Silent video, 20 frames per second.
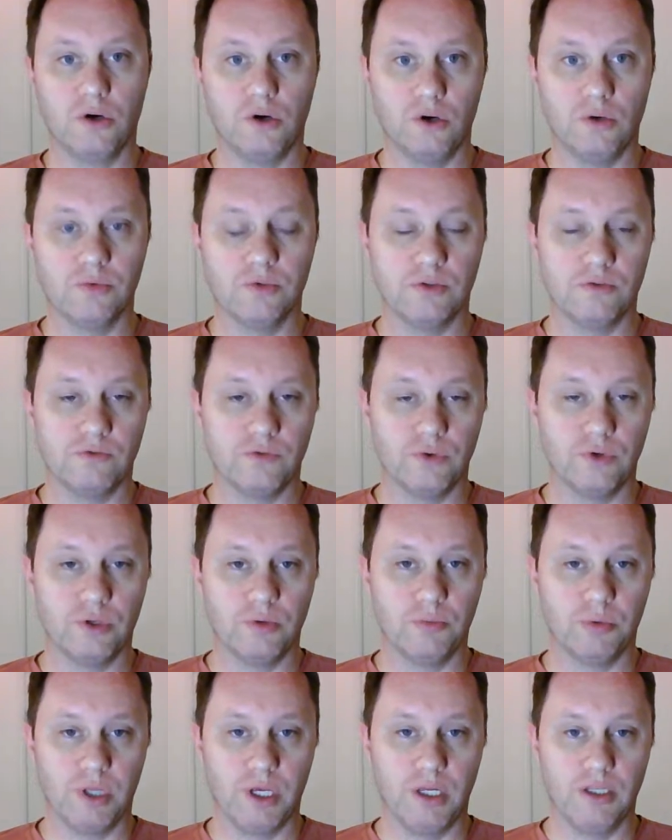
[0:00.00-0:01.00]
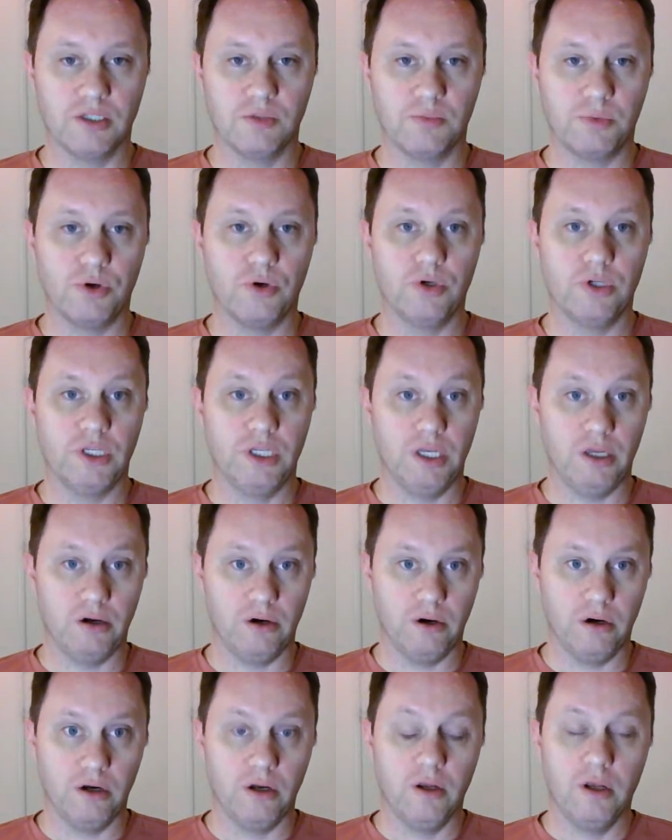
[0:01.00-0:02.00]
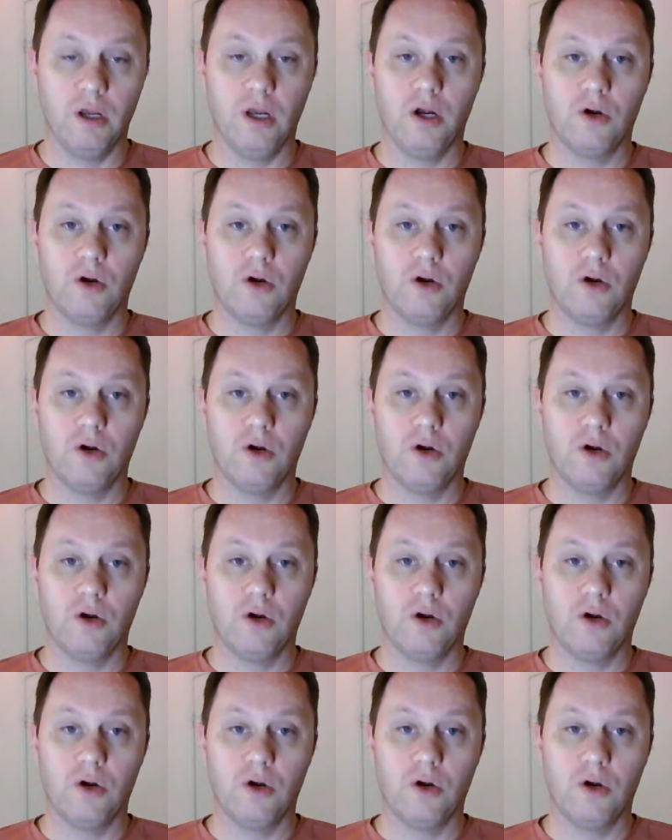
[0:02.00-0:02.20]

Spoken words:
herbs, and fruiting plants per year,